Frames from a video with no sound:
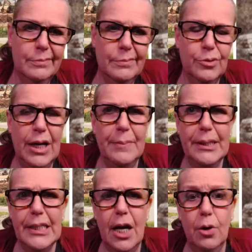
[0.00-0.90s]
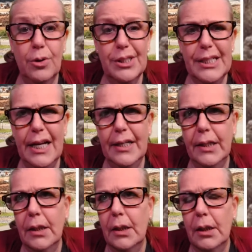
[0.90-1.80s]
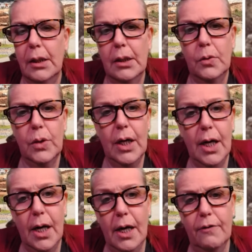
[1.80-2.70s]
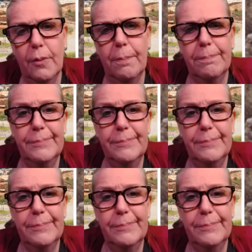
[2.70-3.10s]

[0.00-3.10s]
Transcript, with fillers: Greg McDowell or his daddy, ever